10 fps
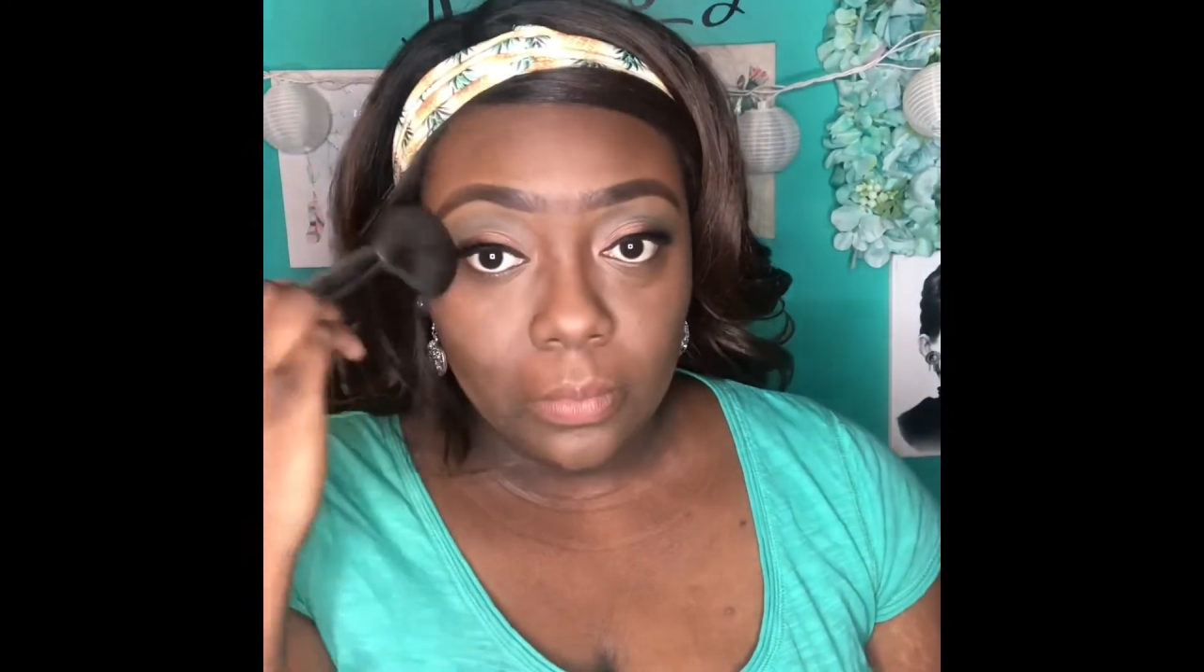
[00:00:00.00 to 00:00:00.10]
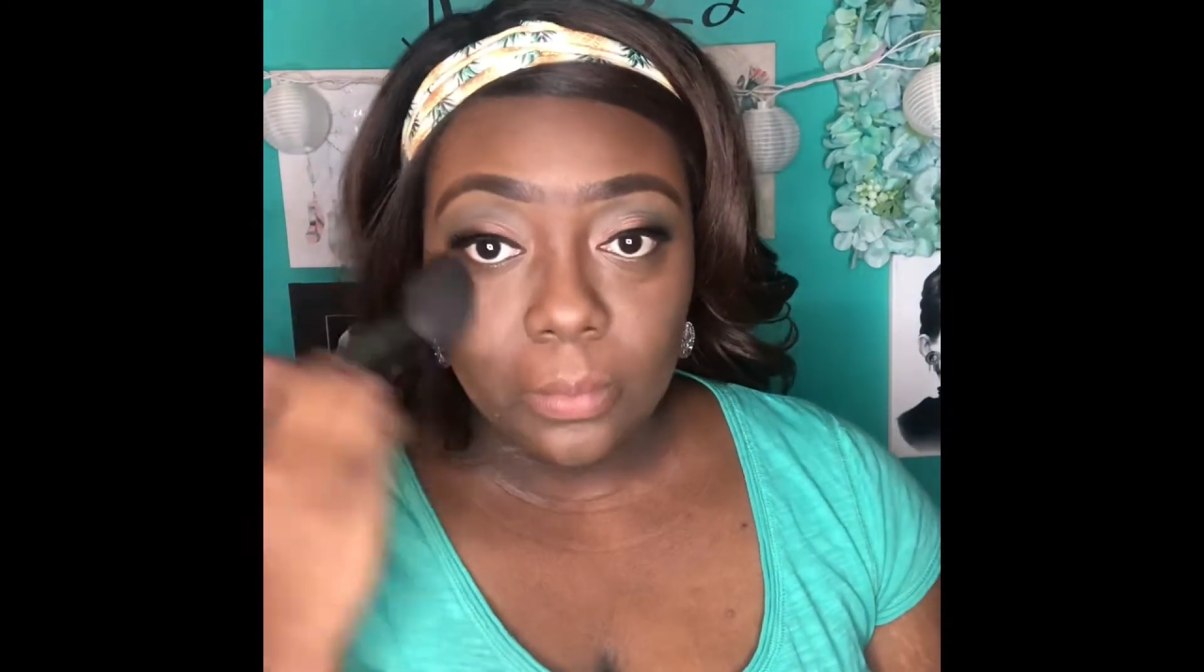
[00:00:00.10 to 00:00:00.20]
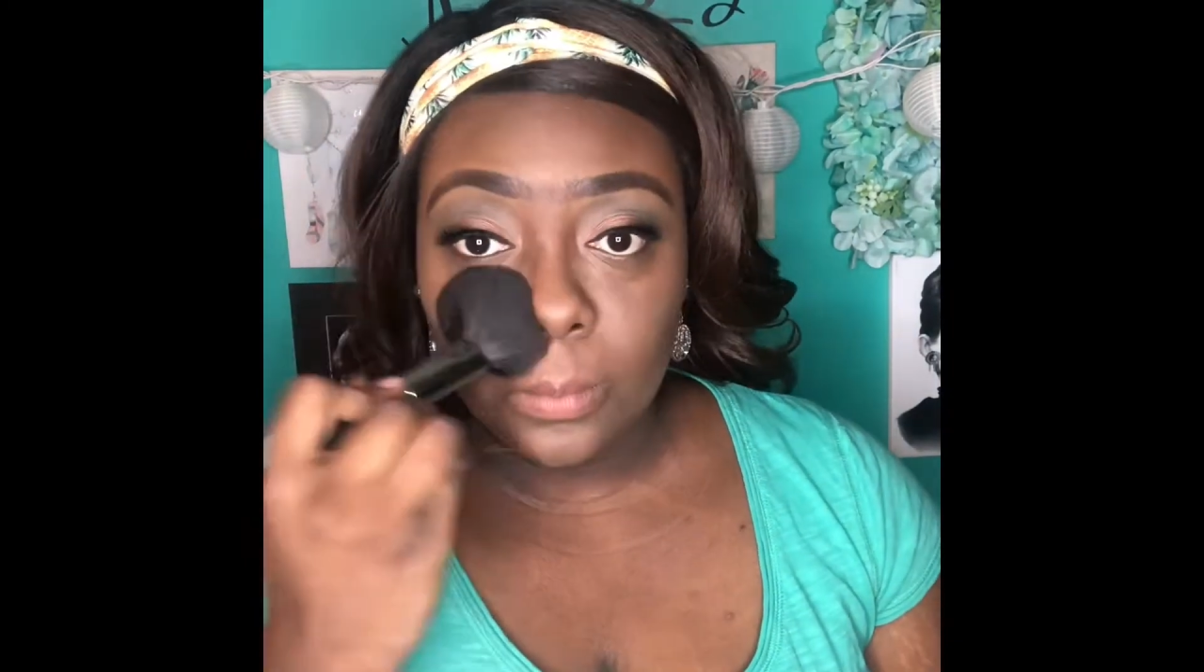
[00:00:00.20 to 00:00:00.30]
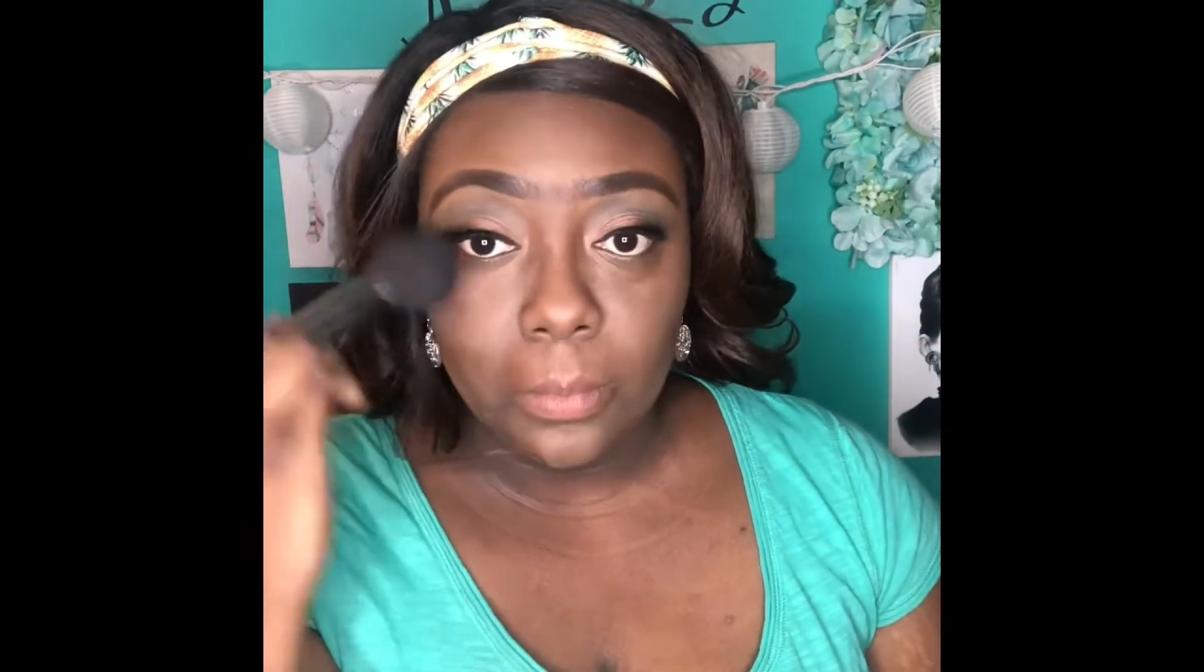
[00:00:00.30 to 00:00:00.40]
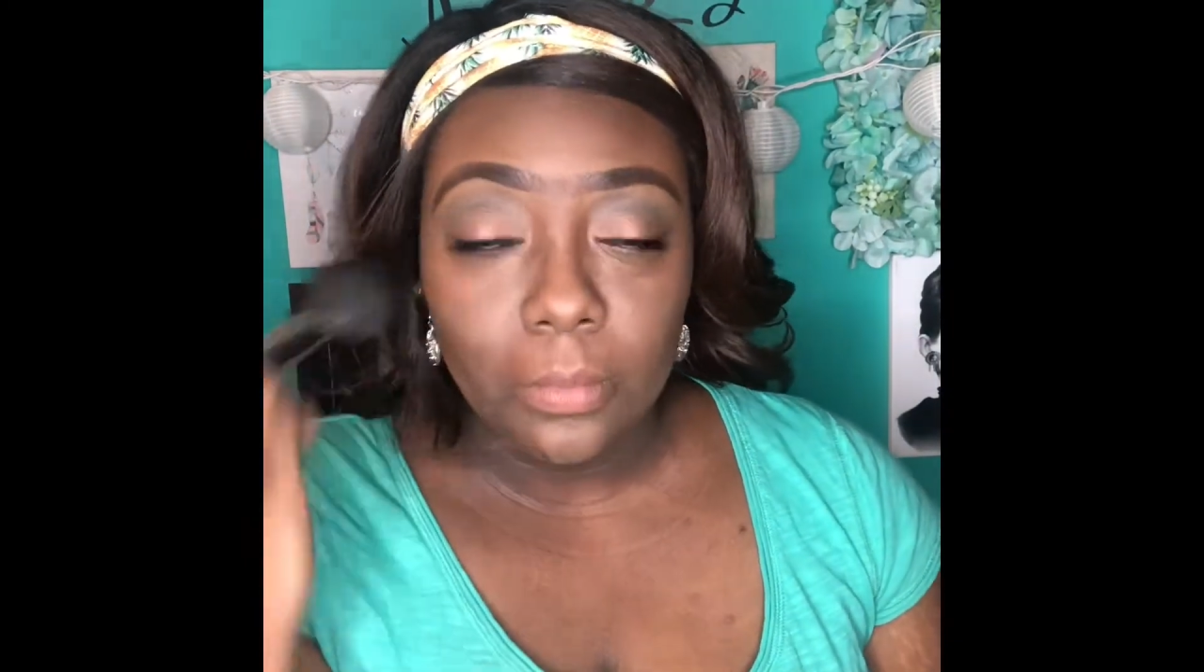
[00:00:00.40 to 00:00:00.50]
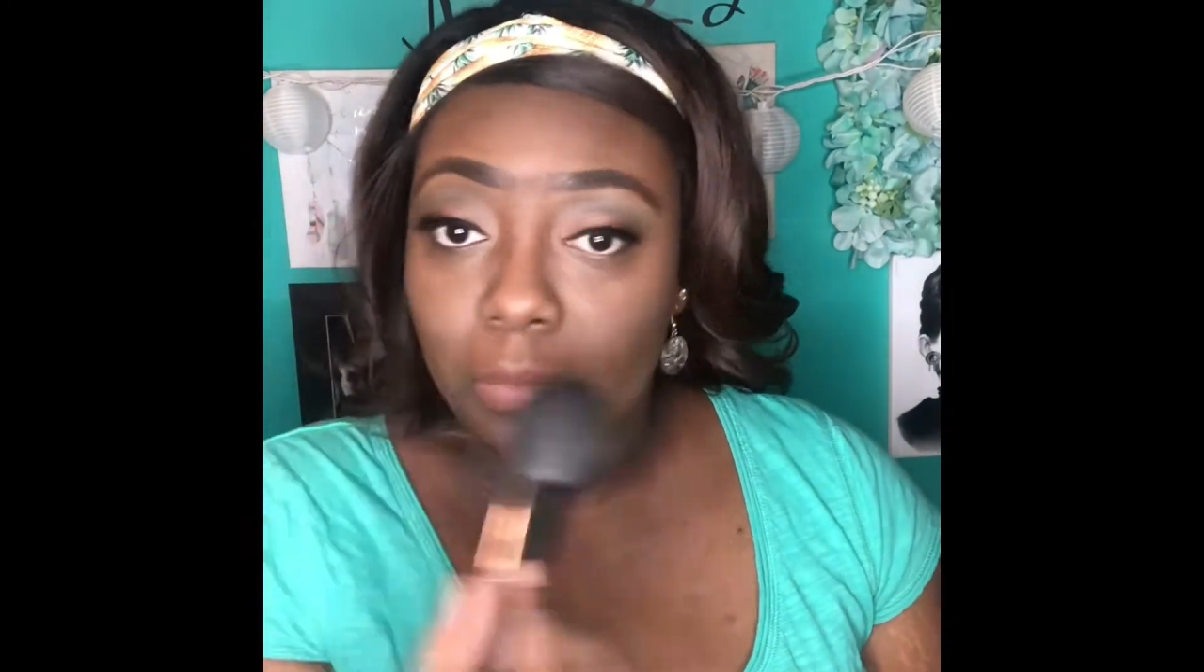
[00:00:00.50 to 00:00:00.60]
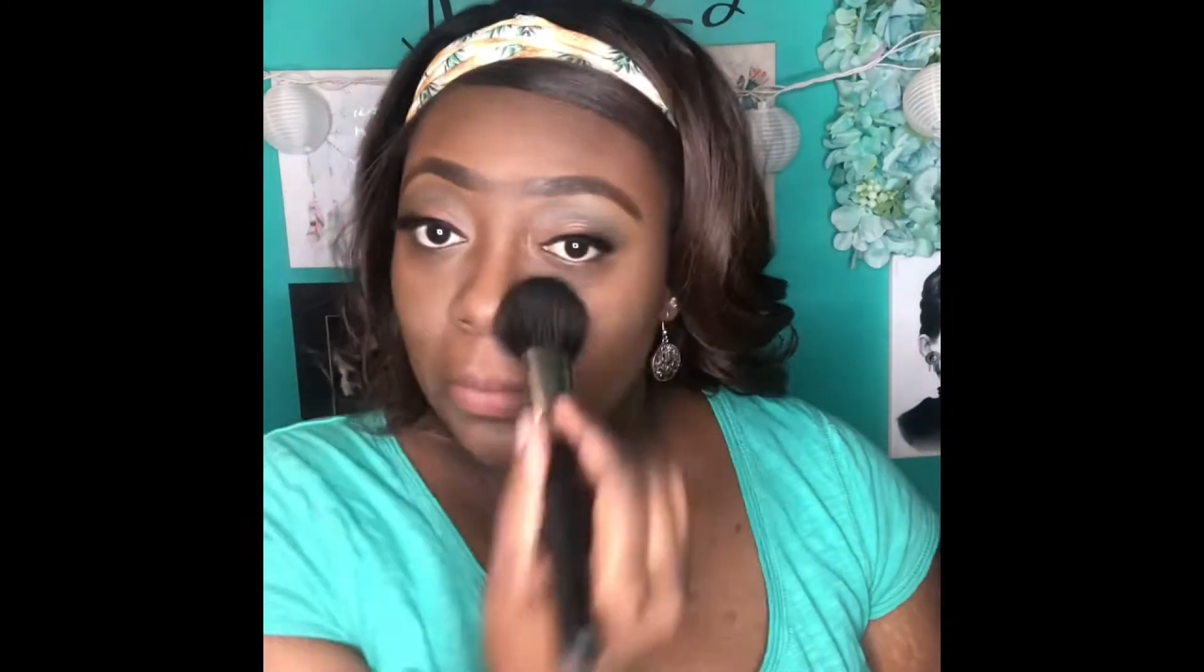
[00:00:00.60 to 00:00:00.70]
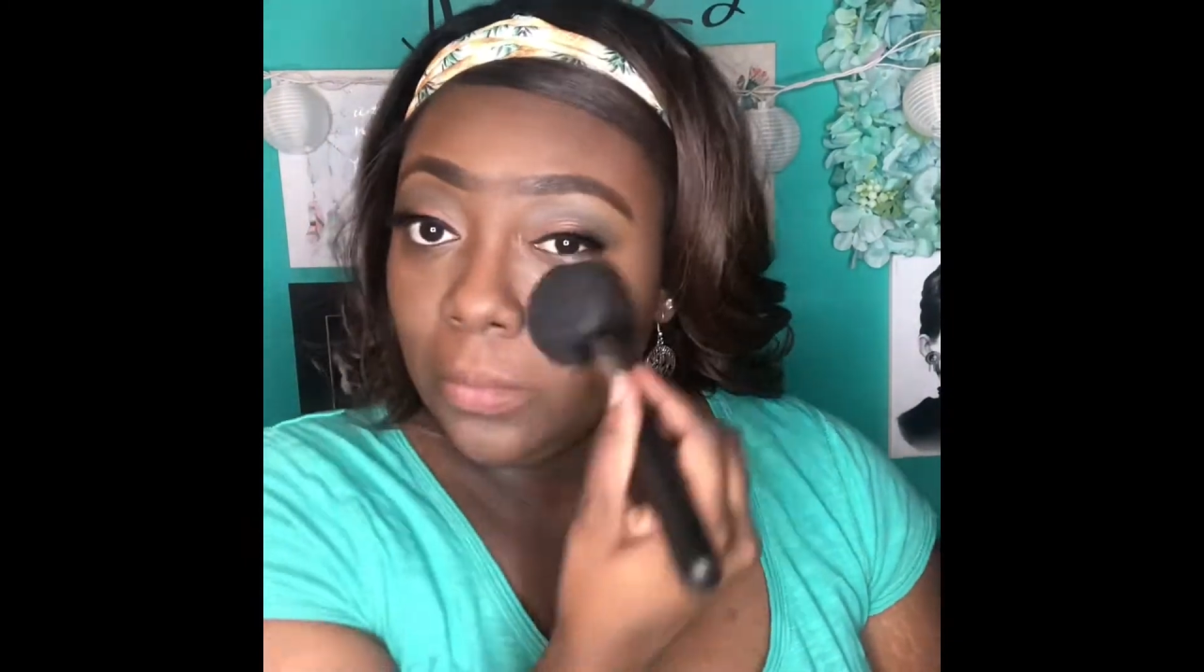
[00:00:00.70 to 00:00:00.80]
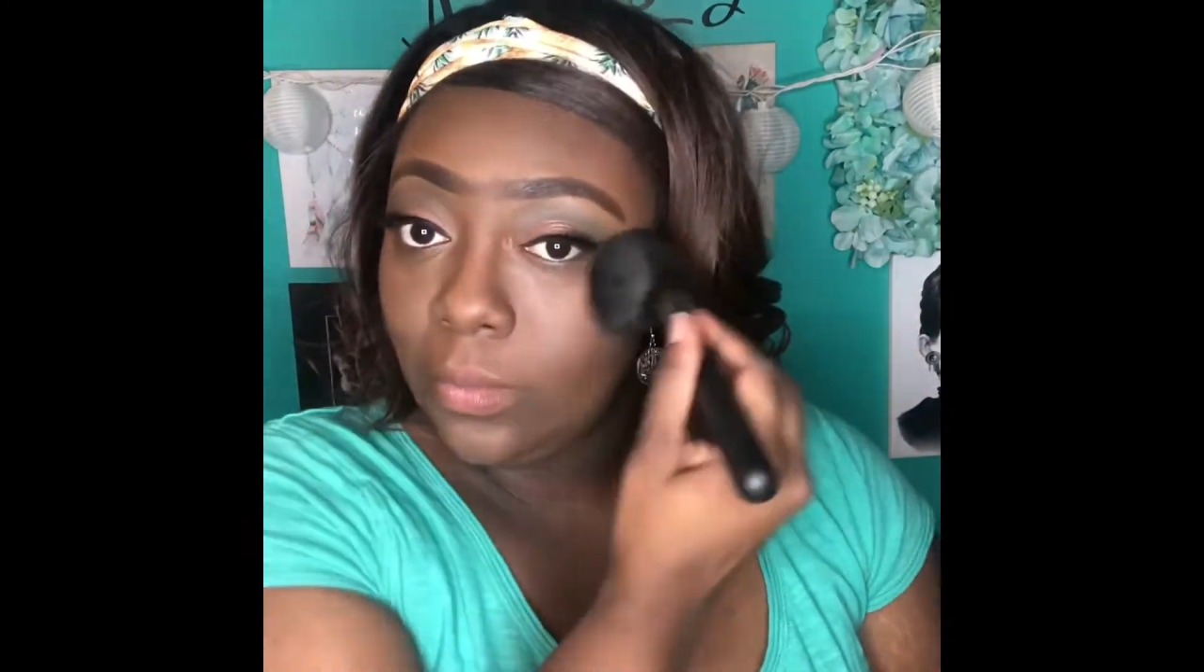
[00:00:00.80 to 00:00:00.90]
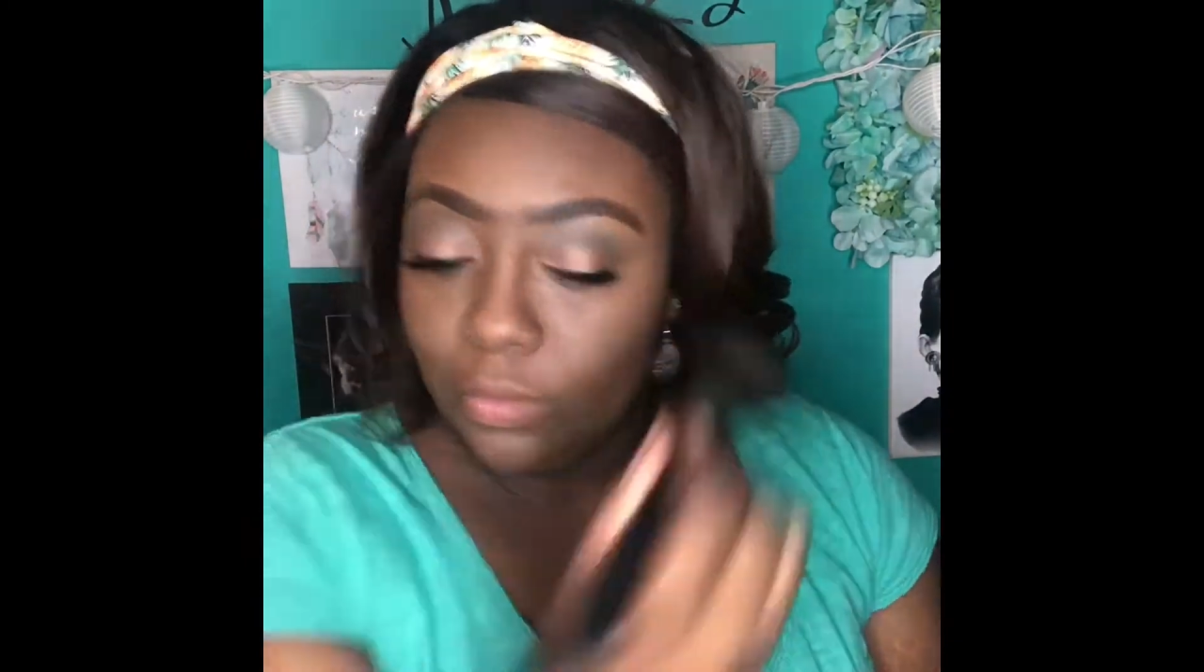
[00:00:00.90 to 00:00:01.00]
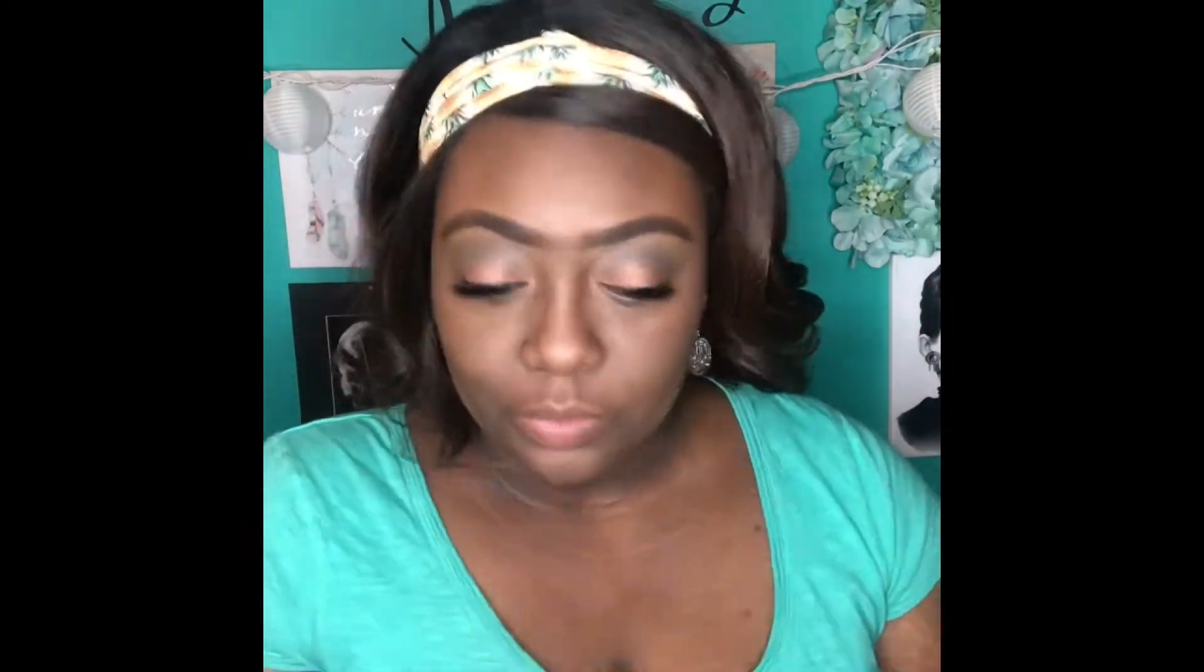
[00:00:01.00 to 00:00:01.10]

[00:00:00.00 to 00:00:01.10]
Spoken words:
all over my face